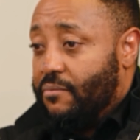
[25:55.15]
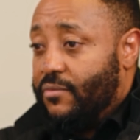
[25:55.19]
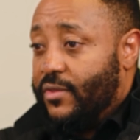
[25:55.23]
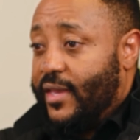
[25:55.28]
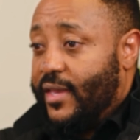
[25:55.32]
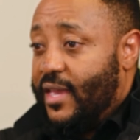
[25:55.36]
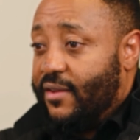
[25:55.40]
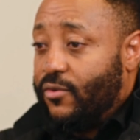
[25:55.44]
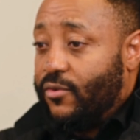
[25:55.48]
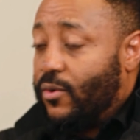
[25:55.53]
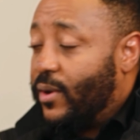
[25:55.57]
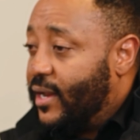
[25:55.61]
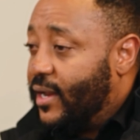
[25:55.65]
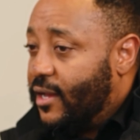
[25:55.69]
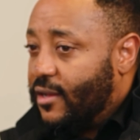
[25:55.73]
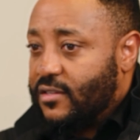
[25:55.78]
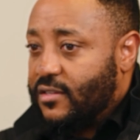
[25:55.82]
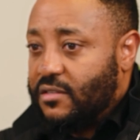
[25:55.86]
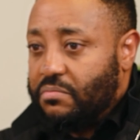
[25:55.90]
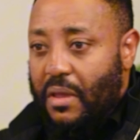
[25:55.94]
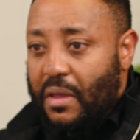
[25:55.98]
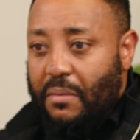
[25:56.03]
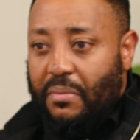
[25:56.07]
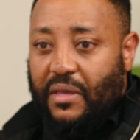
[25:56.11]
Everyone else
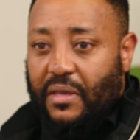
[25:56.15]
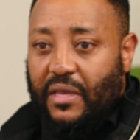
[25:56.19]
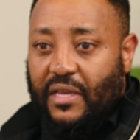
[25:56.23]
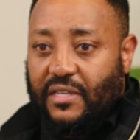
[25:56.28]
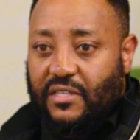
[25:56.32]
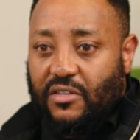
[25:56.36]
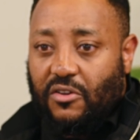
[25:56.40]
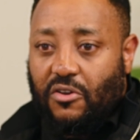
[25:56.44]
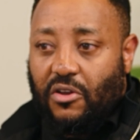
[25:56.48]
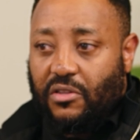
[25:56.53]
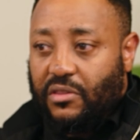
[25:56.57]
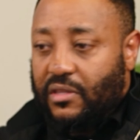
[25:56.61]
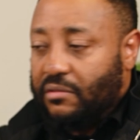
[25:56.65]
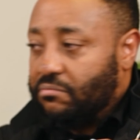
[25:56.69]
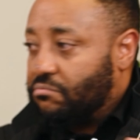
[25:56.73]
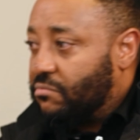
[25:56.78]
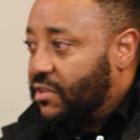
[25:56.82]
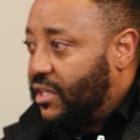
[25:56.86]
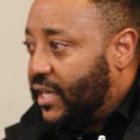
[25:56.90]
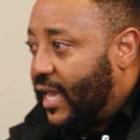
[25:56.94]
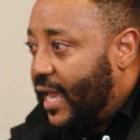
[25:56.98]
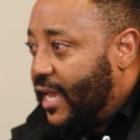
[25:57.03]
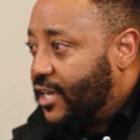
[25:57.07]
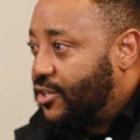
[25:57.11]
maybe hasn't got the
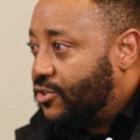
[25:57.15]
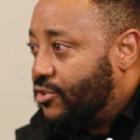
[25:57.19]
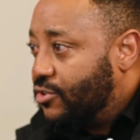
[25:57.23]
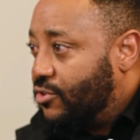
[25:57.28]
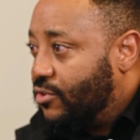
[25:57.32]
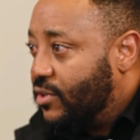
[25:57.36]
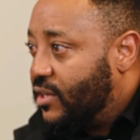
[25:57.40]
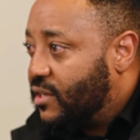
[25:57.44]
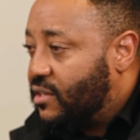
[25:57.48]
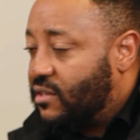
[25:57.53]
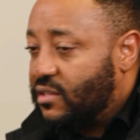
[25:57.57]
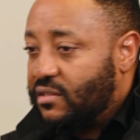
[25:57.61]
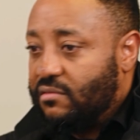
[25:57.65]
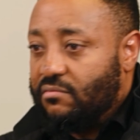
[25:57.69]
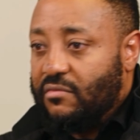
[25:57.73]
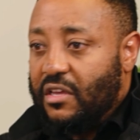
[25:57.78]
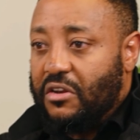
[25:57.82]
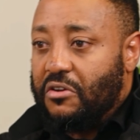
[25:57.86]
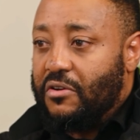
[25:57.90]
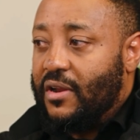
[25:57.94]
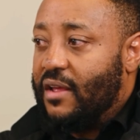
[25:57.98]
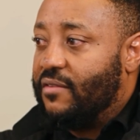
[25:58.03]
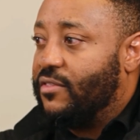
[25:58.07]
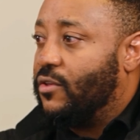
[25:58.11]
cash to do it. They
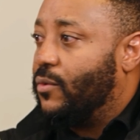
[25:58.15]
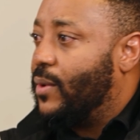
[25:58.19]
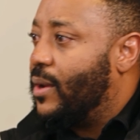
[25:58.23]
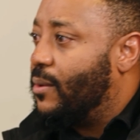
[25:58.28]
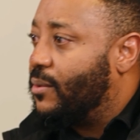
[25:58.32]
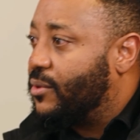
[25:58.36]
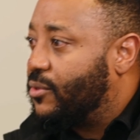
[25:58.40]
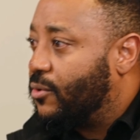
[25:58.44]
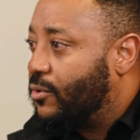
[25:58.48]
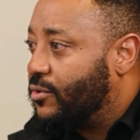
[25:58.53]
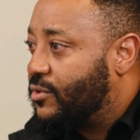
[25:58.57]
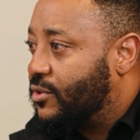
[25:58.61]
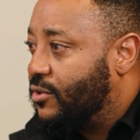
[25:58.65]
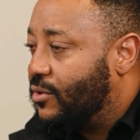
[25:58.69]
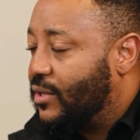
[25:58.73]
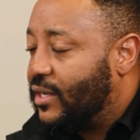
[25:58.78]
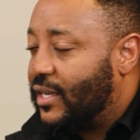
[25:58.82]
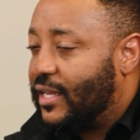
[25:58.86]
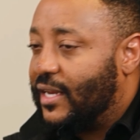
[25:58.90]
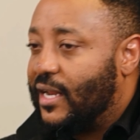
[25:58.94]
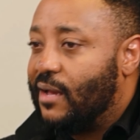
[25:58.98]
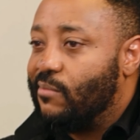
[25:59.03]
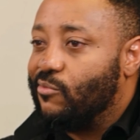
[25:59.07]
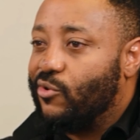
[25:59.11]
don't have the wherewithal to do it.
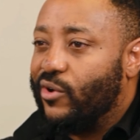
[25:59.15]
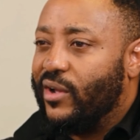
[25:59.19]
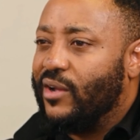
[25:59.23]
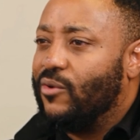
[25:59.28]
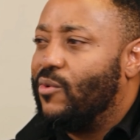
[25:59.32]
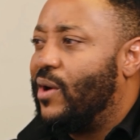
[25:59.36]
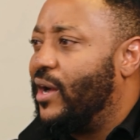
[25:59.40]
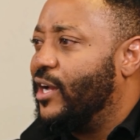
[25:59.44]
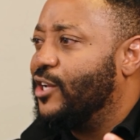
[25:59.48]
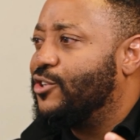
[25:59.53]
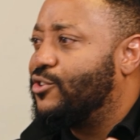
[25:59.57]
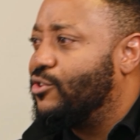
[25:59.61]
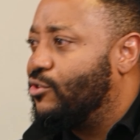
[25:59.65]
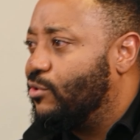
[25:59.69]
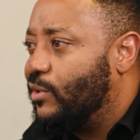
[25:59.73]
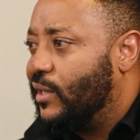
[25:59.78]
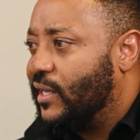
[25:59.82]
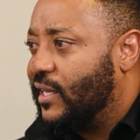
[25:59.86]
And I'm going, why aren't you doing